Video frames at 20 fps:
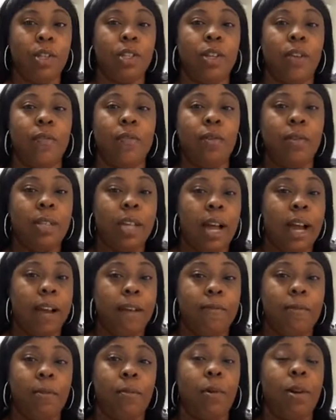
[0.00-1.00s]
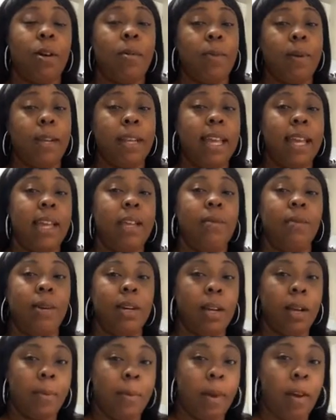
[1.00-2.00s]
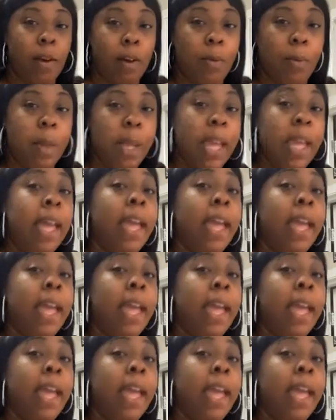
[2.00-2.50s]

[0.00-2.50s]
So if you're tired from work one day and you want to come home